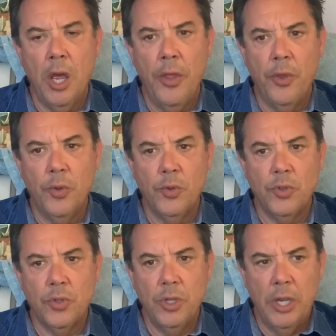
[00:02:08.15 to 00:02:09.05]
and
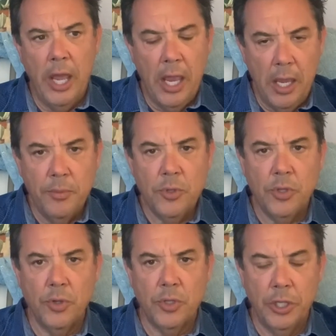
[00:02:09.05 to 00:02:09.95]
those names
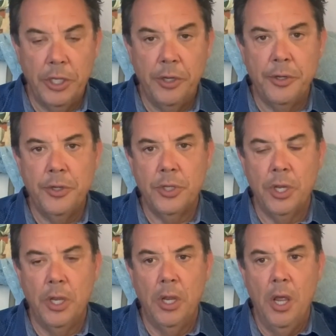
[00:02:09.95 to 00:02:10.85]
of those leaders
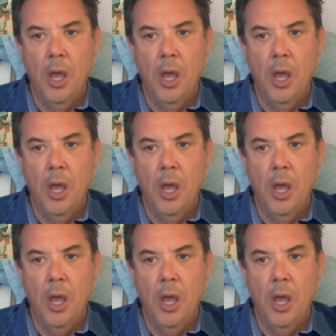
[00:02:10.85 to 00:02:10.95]
and